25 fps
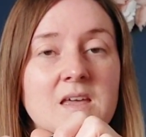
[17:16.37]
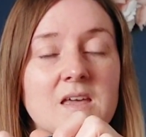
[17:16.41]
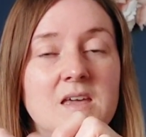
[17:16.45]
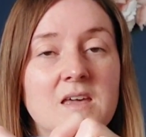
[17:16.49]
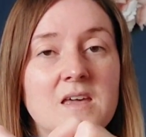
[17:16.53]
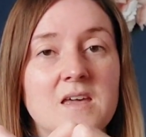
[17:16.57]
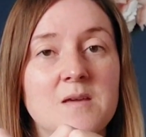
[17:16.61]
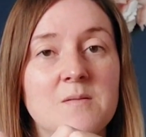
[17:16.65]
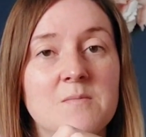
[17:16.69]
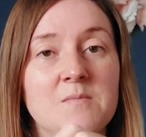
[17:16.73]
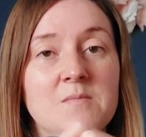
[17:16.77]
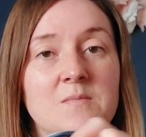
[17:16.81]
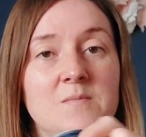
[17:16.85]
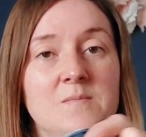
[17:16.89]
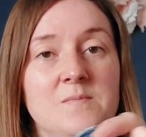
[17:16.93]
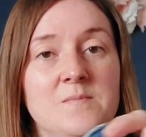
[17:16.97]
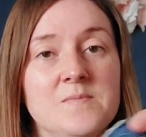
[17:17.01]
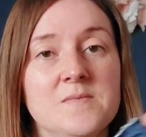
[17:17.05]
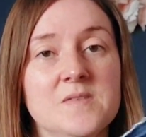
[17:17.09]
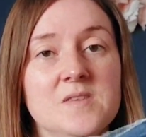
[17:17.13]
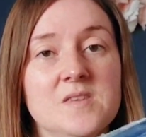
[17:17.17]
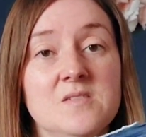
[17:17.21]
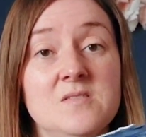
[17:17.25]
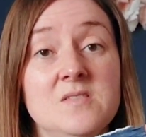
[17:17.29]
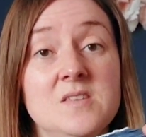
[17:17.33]

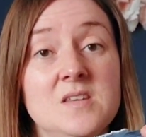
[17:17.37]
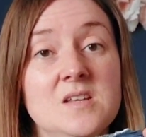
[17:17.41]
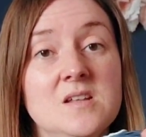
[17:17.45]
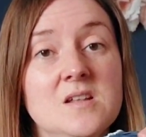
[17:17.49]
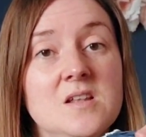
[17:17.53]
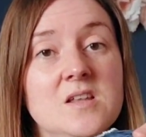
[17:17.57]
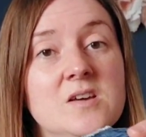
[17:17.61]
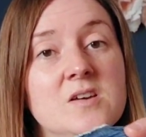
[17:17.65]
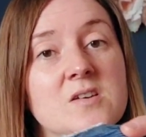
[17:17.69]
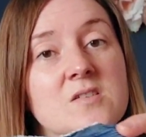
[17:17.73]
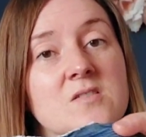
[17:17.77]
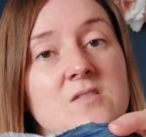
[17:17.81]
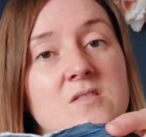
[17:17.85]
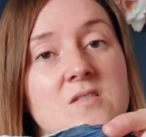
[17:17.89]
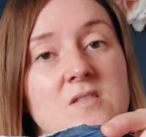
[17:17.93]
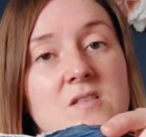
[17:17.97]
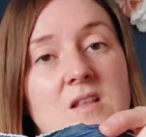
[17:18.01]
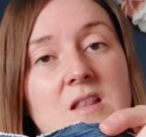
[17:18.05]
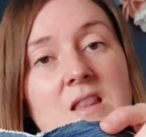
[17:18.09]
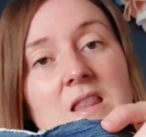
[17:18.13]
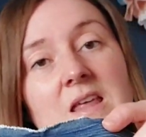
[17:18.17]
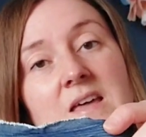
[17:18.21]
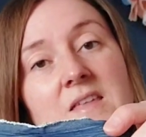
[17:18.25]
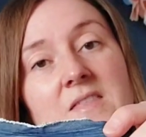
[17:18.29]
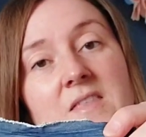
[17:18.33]
So I've seen loads
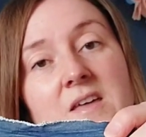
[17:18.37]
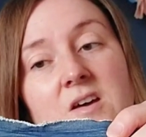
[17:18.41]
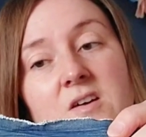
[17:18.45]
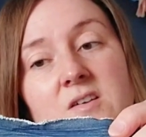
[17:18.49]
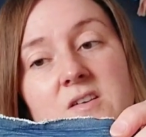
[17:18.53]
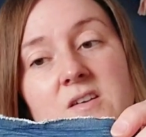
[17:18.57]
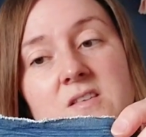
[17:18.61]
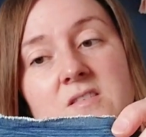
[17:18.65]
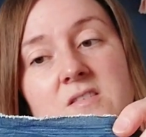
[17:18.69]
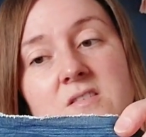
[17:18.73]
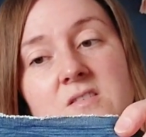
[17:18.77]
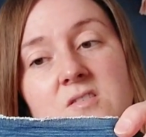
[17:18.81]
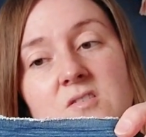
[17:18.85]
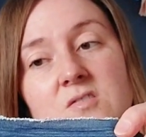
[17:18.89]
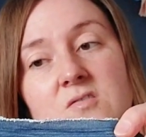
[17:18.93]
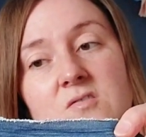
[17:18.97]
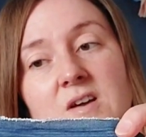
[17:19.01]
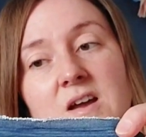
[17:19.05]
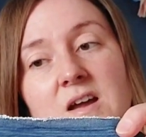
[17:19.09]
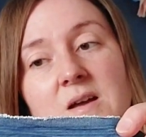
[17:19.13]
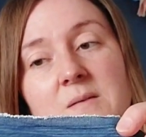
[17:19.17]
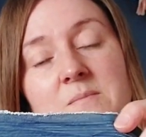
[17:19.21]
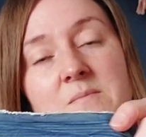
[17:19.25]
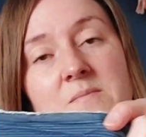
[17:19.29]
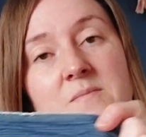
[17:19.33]
like that on
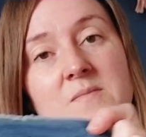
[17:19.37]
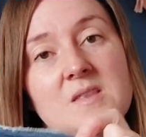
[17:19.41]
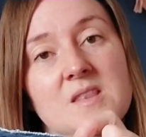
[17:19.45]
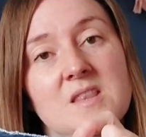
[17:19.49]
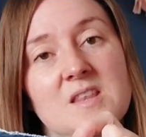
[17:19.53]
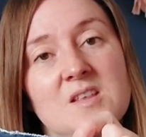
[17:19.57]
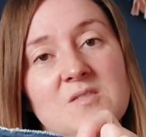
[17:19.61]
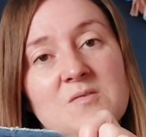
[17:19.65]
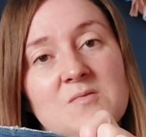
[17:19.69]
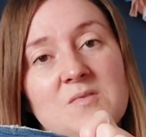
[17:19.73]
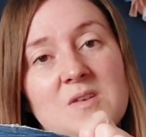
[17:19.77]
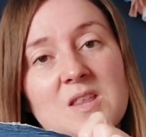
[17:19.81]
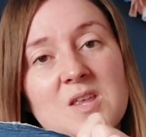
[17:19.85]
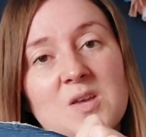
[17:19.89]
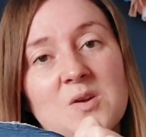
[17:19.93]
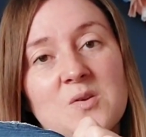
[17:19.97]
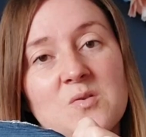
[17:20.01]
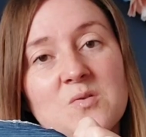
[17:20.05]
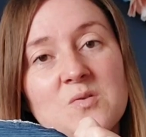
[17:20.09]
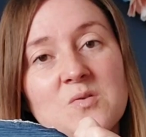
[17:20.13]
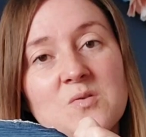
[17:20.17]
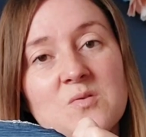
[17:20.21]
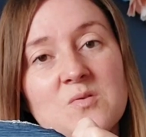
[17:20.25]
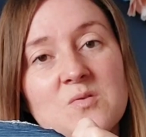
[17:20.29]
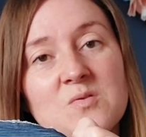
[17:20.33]
Instagram and they're really
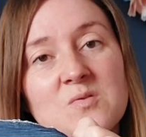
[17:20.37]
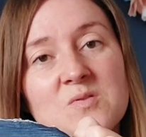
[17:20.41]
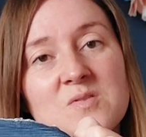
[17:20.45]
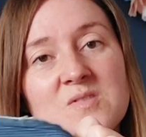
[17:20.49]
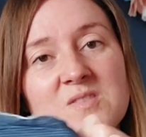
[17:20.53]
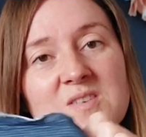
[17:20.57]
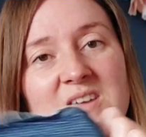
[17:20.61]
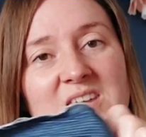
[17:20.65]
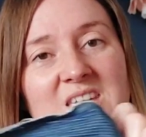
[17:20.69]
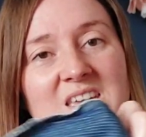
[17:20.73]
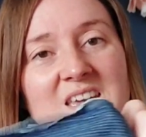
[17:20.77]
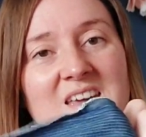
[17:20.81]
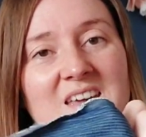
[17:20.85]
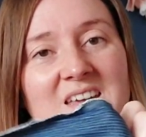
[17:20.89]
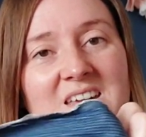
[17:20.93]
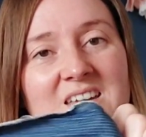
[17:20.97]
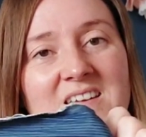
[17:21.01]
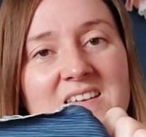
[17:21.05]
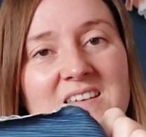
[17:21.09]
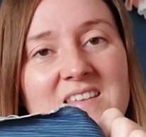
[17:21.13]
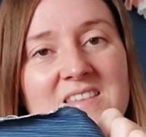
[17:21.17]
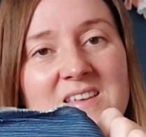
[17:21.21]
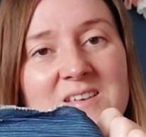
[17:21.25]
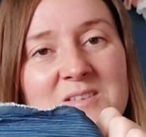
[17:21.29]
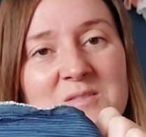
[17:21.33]
cool. So yeah,
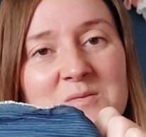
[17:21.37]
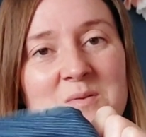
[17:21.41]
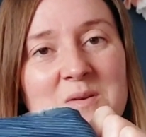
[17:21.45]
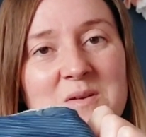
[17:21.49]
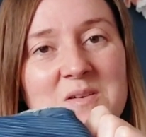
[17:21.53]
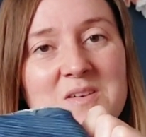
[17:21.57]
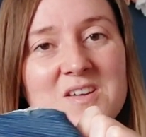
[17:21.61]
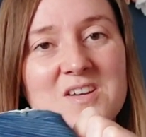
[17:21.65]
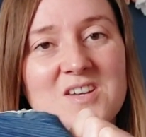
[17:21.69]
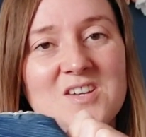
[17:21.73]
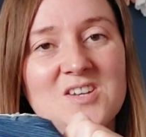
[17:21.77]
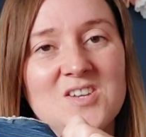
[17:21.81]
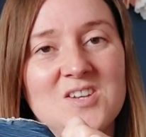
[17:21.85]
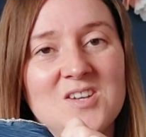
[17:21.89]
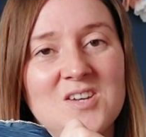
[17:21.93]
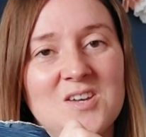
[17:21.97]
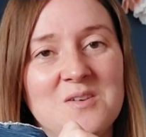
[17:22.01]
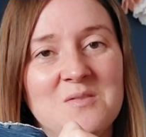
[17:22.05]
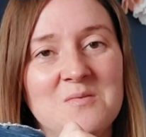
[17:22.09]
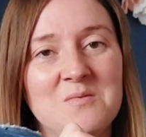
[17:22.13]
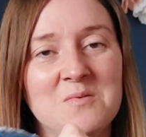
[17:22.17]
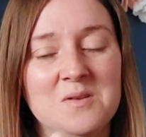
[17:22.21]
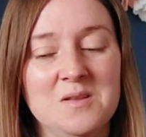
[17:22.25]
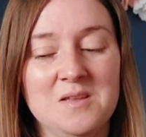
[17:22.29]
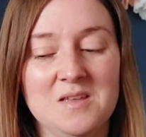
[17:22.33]
that's what I'm going to
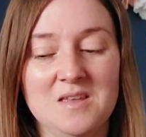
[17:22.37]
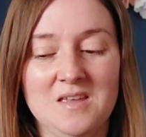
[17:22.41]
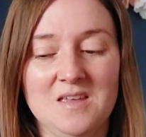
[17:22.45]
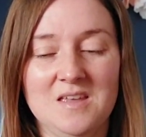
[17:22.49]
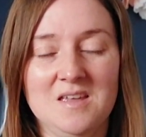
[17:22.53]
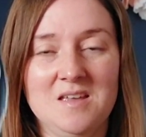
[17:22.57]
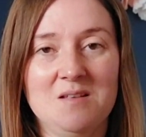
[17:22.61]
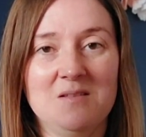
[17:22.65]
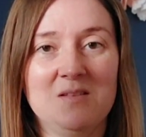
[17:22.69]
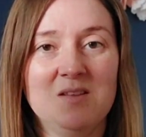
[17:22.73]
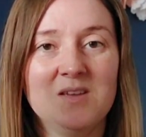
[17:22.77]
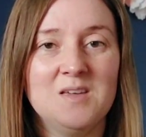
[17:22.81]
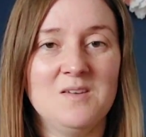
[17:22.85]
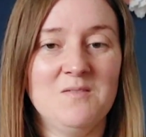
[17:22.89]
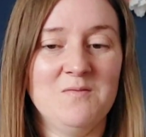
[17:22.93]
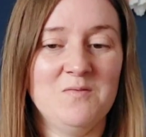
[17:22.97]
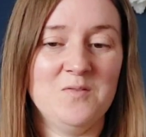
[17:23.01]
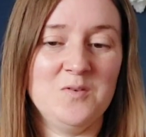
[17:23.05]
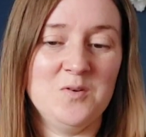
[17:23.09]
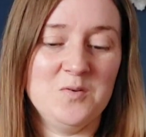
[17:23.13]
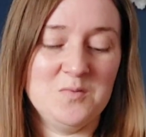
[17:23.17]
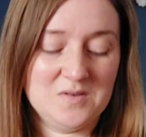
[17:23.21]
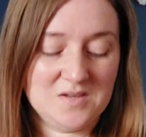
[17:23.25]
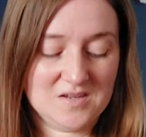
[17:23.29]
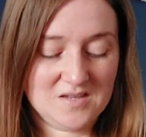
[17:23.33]
do. Looking
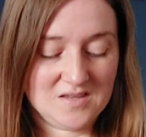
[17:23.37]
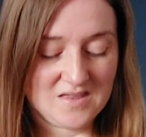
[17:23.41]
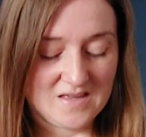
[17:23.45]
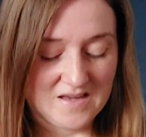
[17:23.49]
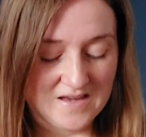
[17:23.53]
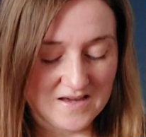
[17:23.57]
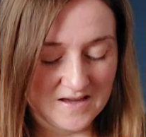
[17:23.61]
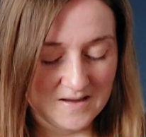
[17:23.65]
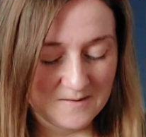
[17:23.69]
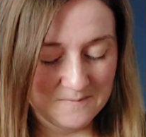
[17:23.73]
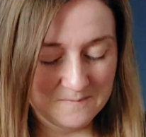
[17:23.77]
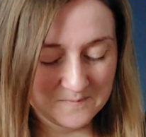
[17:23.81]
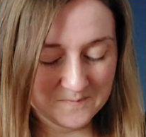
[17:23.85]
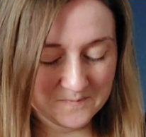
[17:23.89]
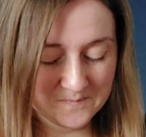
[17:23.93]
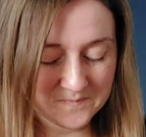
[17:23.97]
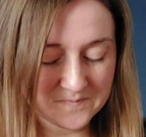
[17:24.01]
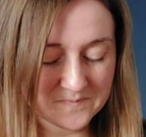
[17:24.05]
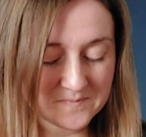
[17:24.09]
forward to that.